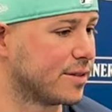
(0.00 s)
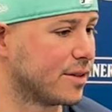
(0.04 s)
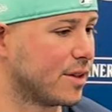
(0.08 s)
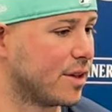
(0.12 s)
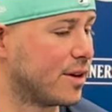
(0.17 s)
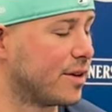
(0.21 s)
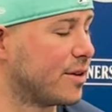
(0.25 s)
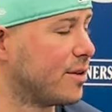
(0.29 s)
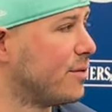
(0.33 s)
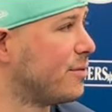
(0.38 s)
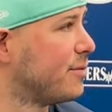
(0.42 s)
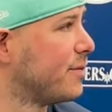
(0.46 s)
a
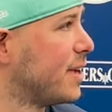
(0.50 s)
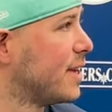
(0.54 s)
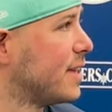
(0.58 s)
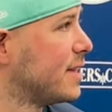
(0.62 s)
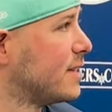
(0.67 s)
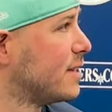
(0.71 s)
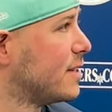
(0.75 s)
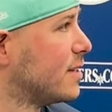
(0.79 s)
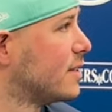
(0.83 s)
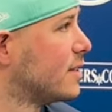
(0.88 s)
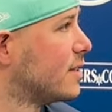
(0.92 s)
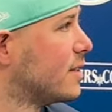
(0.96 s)
lot of new
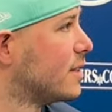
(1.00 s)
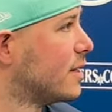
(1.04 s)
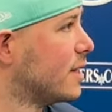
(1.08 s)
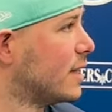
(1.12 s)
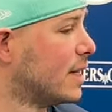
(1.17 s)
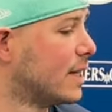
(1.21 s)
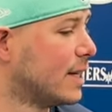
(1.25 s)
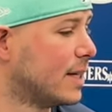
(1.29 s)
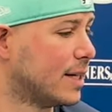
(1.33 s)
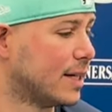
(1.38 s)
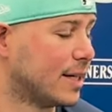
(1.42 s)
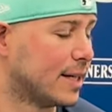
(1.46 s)
faces,
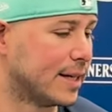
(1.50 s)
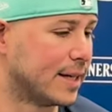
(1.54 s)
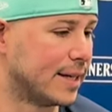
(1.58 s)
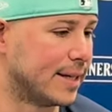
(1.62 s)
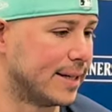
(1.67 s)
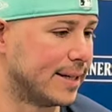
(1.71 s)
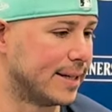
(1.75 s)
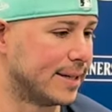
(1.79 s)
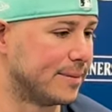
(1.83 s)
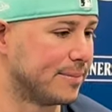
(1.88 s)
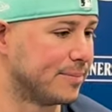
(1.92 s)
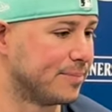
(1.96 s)

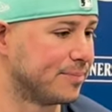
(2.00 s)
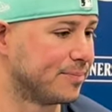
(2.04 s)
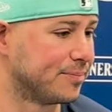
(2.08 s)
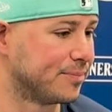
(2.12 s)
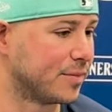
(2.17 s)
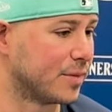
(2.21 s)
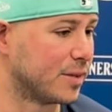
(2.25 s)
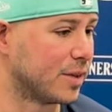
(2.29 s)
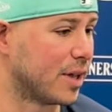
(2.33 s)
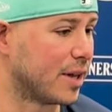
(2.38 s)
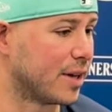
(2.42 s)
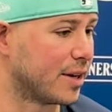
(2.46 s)
a
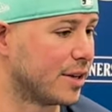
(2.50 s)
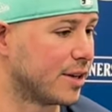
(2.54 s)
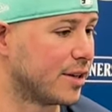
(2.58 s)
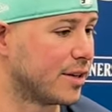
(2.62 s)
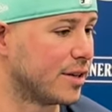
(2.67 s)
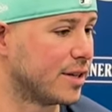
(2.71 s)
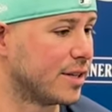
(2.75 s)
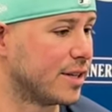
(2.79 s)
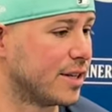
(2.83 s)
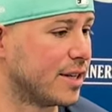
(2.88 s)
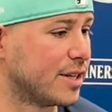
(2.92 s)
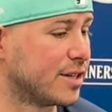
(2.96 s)
lot of good
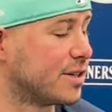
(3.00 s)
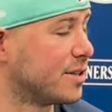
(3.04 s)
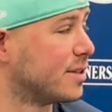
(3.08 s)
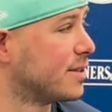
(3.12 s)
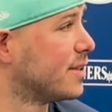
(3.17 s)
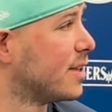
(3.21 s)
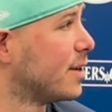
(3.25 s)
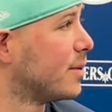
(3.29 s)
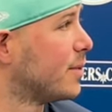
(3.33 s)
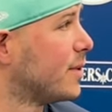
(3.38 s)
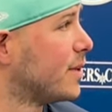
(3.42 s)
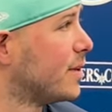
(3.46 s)
additions
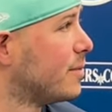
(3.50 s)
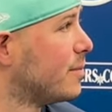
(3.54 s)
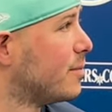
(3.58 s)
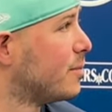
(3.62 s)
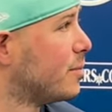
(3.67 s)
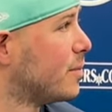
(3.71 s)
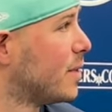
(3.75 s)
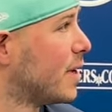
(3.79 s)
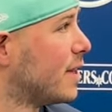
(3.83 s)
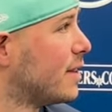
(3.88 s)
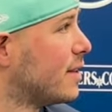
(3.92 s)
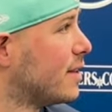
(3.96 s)
that we
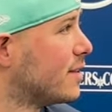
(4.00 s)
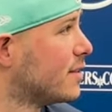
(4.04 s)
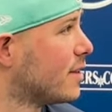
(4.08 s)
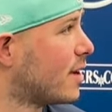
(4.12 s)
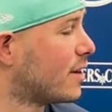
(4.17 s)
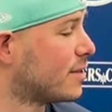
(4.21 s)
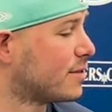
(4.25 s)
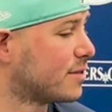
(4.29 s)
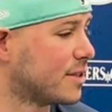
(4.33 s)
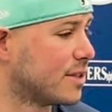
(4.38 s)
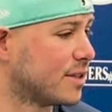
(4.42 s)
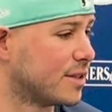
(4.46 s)
made this
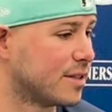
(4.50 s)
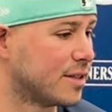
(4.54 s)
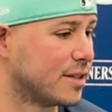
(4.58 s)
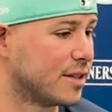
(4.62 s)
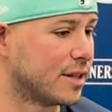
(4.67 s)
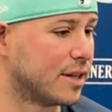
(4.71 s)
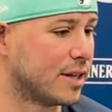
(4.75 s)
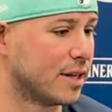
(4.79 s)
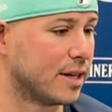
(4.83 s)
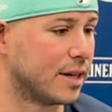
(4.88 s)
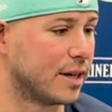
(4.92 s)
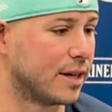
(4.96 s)
off
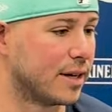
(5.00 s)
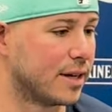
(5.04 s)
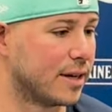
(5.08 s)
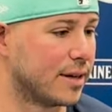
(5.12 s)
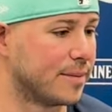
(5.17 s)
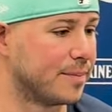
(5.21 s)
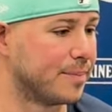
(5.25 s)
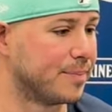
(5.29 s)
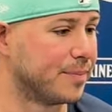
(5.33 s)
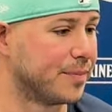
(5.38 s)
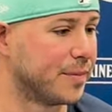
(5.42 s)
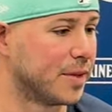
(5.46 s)
season.
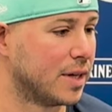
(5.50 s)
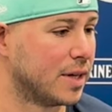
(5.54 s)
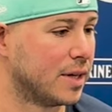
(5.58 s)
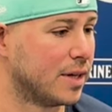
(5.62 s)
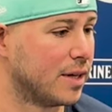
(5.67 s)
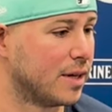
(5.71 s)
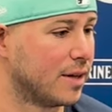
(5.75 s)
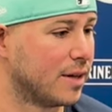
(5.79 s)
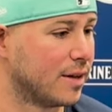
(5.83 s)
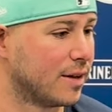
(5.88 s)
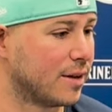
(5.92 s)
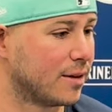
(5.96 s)

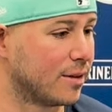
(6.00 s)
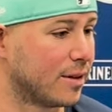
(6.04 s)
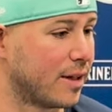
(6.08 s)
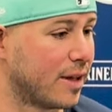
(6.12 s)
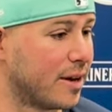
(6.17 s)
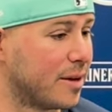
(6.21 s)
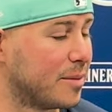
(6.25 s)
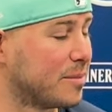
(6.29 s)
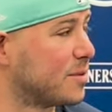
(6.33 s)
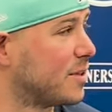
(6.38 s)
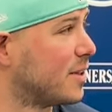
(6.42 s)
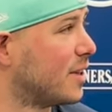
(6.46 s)
Our
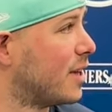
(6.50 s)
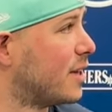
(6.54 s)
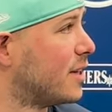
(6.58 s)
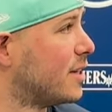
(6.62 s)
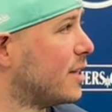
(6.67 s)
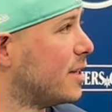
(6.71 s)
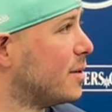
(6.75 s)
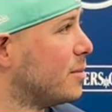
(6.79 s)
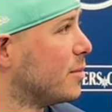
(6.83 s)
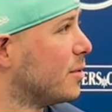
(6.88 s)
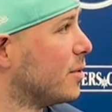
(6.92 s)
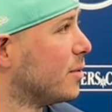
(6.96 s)
lineup's a lot
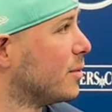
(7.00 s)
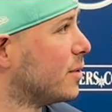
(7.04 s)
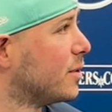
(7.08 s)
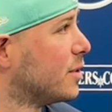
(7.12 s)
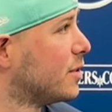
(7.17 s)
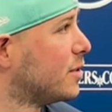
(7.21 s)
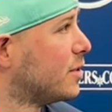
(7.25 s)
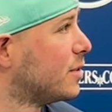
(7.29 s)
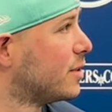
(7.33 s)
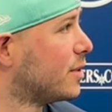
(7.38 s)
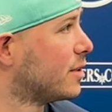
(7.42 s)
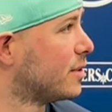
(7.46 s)
deeper,
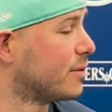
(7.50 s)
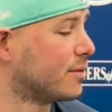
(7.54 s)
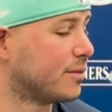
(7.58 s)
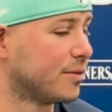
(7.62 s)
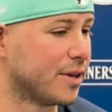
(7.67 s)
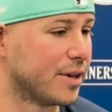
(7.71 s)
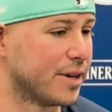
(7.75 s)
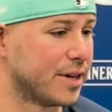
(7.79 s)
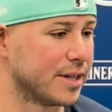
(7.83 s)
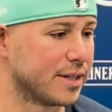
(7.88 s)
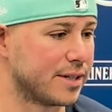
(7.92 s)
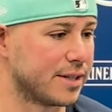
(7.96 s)
which, you know,
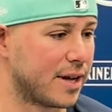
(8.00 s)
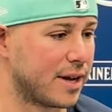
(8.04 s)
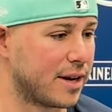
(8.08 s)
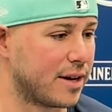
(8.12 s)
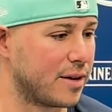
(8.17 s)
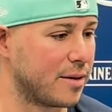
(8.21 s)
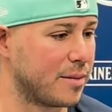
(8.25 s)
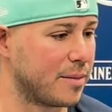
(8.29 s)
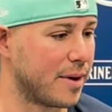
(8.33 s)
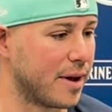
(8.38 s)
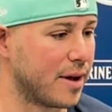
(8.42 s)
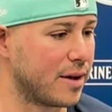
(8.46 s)
very
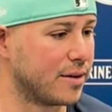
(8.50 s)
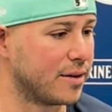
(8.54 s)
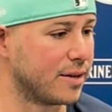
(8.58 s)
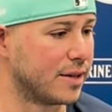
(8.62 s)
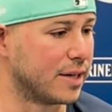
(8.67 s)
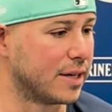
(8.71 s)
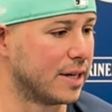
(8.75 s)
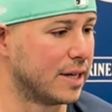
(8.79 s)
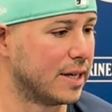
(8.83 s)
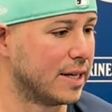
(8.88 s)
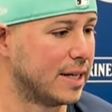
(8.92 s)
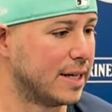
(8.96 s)
excited about,
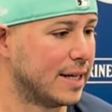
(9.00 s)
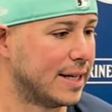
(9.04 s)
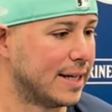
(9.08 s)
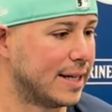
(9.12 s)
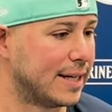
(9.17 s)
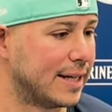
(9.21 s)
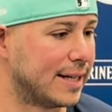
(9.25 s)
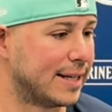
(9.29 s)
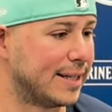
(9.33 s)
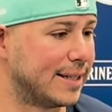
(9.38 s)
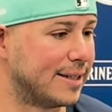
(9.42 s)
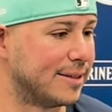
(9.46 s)
and
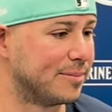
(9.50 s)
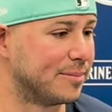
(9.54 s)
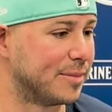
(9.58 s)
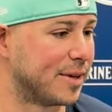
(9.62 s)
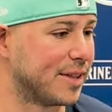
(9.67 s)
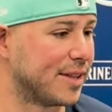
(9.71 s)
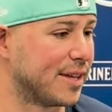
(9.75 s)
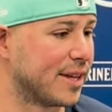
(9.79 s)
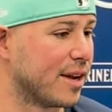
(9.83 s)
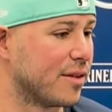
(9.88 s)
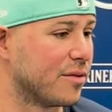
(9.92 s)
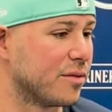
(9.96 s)
I
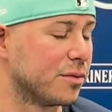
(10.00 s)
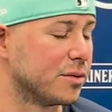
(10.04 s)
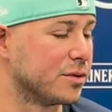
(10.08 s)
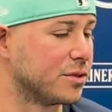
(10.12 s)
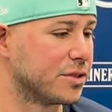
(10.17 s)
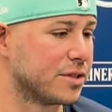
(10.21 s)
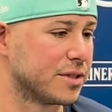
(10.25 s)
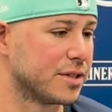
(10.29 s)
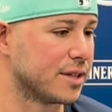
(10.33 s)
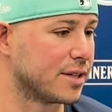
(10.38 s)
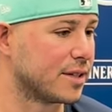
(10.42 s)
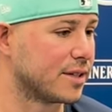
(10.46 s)
think everyone's
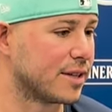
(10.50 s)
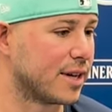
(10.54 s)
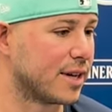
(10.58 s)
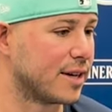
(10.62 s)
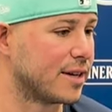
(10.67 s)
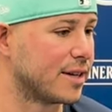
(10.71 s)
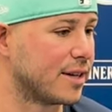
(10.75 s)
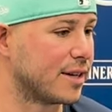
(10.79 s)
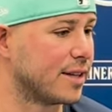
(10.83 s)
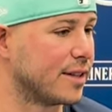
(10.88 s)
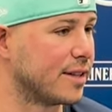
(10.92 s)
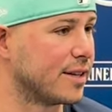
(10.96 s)
just
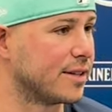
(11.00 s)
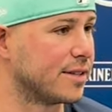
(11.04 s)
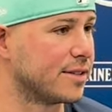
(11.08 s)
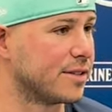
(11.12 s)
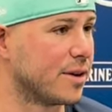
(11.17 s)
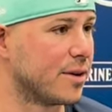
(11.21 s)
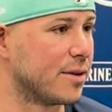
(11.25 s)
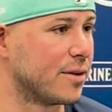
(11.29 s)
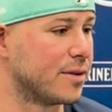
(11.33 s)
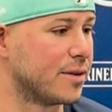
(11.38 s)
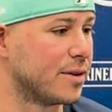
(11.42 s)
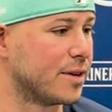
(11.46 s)
excited to get things
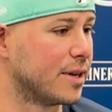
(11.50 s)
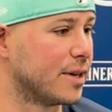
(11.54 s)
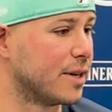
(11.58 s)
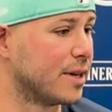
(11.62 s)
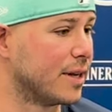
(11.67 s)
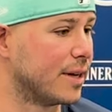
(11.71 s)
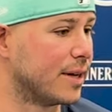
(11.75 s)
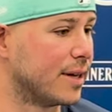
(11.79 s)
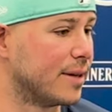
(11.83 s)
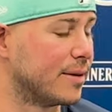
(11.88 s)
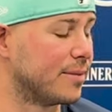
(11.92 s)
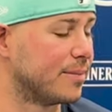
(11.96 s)
going.
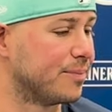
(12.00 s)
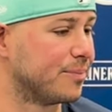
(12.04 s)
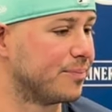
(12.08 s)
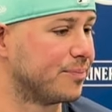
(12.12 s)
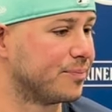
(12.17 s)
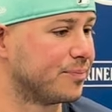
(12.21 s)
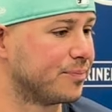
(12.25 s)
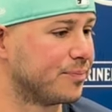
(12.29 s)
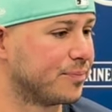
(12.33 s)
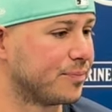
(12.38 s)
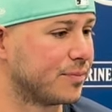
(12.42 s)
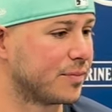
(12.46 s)

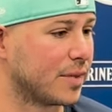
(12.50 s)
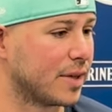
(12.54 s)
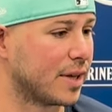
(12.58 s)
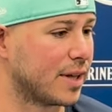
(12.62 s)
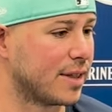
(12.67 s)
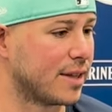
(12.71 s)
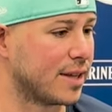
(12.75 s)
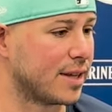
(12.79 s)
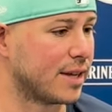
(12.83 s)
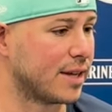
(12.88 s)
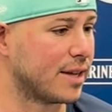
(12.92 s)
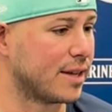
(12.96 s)
I
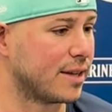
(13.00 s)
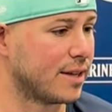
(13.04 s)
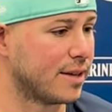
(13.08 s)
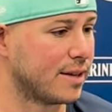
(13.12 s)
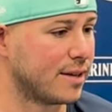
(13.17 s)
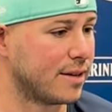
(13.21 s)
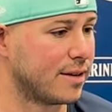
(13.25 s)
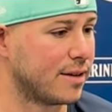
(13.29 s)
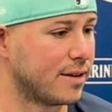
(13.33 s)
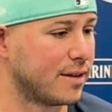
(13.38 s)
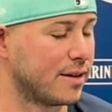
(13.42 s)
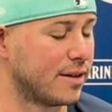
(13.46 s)
think,
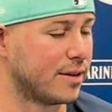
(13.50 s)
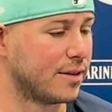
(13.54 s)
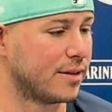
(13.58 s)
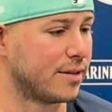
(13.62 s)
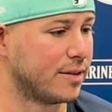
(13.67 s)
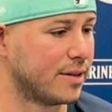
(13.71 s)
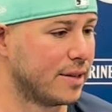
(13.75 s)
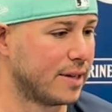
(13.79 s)
you know,